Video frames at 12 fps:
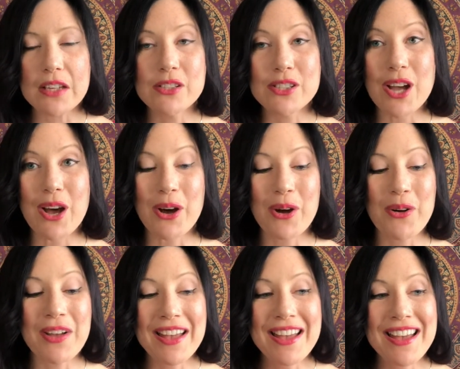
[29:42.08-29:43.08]

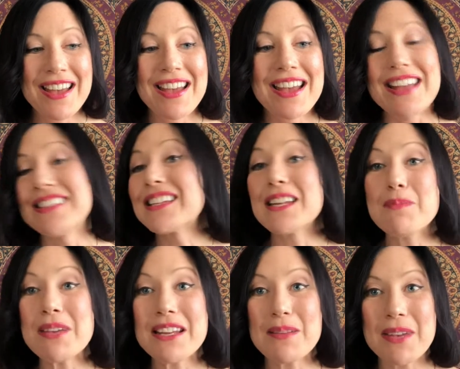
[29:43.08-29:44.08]
So it's gonna
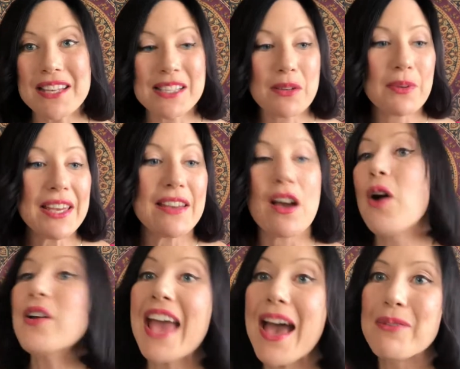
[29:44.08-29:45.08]
be an amazing week.
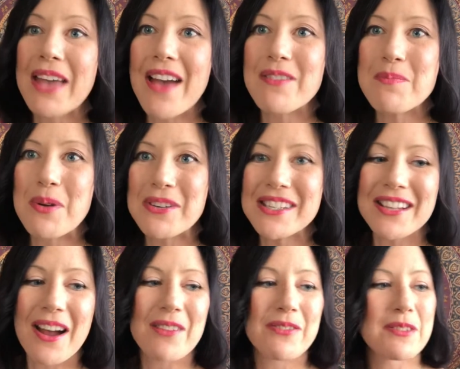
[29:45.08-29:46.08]
Oh yeah, we have a bonus
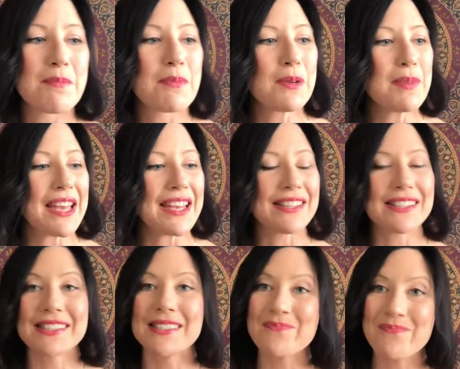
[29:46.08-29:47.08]
card from the
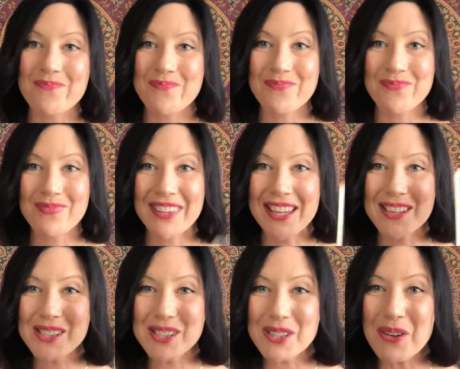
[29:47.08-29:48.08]
Mermaids.
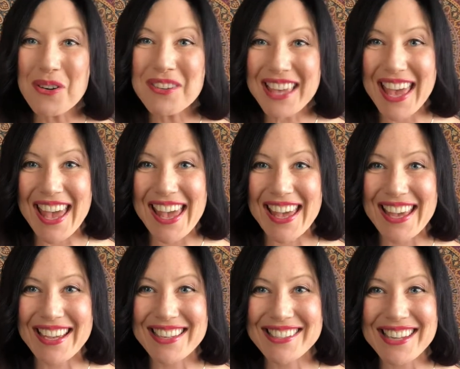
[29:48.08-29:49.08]
soul
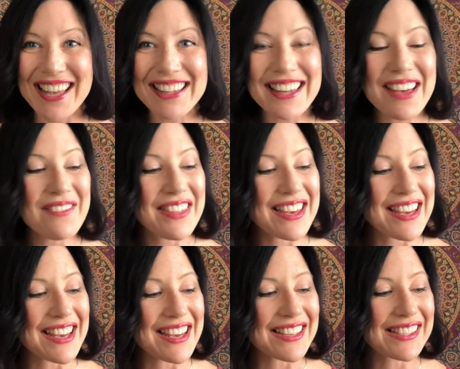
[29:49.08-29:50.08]
cage. I love
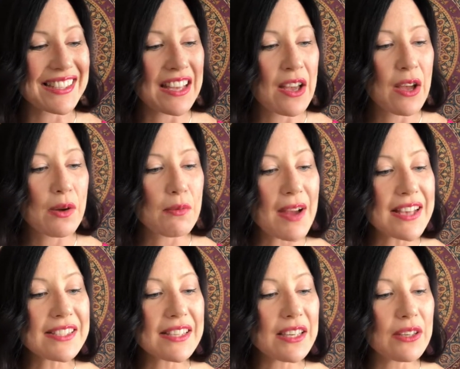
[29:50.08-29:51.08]
this.
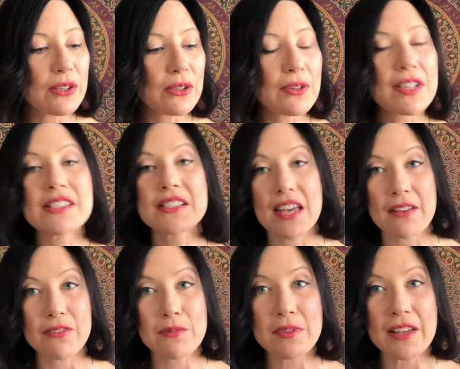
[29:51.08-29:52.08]
Rescue,
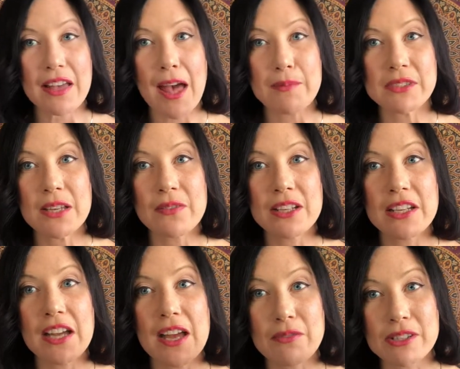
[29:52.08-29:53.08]
escape from
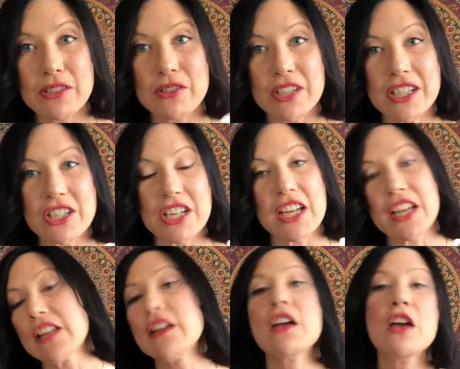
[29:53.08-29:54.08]
captivity and
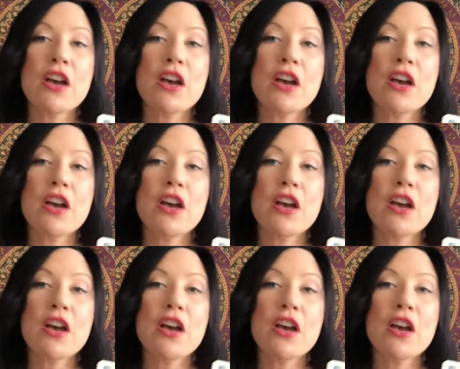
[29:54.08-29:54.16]
restriction.